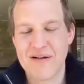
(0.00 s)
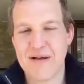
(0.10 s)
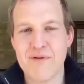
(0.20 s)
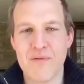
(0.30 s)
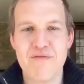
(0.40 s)

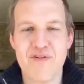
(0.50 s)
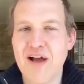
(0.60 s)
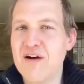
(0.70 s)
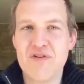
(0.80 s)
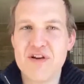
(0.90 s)
I'm not being very
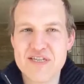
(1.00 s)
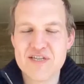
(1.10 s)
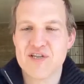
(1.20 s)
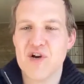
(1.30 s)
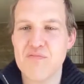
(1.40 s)
helpful because
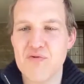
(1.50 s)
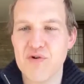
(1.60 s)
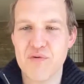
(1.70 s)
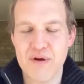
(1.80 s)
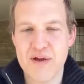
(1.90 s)
it's so
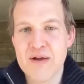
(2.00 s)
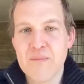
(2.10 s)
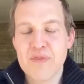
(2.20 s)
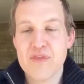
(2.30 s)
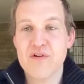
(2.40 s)
broad, but
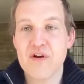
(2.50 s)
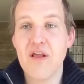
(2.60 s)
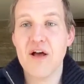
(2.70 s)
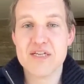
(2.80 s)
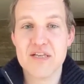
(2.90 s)
there are
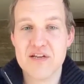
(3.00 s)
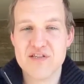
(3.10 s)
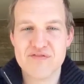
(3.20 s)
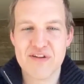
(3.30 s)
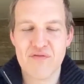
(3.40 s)
lots and
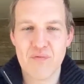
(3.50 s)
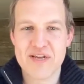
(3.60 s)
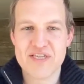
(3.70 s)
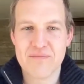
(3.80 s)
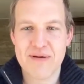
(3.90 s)
lots of different
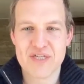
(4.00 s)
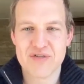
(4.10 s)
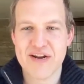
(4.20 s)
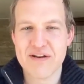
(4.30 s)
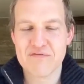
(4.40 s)
ways to
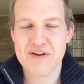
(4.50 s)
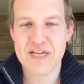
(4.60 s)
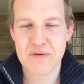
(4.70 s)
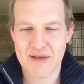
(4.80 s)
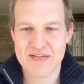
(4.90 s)
measure it. And it
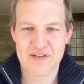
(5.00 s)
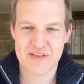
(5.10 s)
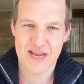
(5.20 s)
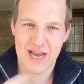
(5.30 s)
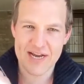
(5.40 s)
really depends on
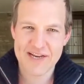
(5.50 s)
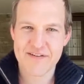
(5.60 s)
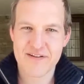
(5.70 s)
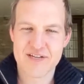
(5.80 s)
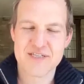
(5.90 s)
the kind
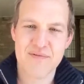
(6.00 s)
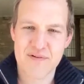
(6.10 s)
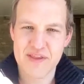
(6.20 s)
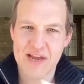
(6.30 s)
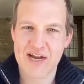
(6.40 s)
of customer
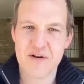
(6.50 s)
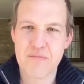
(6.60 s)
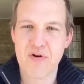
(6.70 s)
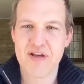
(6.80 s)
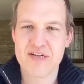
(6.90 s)
and the kind of
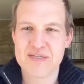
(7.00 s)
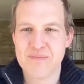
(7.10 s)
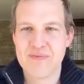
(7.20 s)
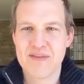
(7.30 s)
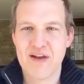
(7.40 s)
product.
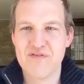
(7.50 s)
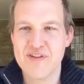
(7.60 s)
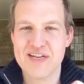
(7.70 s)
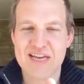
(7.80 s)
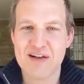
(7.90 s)
Hopefully
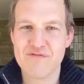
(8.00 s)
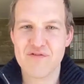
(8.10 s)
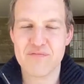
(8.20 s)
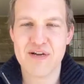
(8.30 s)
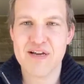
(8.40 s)
that's
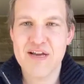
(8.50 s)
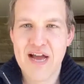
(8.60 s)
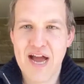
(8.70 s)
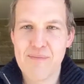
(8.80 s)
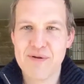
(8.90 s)
helpful, but
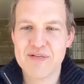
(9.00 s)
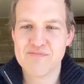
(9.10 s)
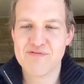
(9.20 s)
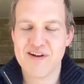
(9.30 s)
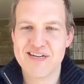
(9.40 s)
happy to
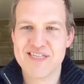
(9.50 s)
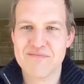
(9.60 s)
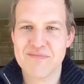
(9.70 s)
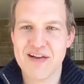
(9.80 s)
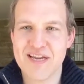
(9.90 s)
provide
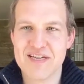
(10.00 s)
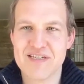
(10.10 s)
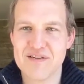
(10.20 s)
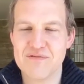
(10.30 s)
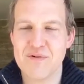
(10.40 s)
some links
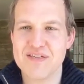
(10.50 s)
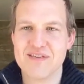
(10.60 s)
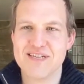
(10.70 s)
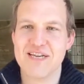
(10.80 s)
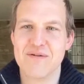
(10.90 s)
to ways of
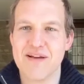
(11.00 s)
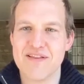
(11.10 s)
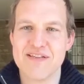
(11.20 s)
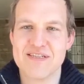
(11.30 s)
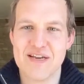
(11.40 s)
thinking about
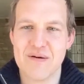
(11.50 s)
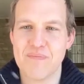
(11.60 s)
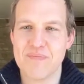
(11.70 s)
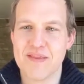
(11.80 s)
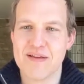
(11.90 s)
this
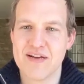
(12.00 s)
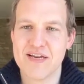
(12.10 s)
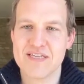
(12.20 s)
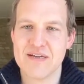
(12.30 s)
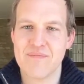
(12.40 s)

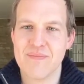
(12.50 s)
later.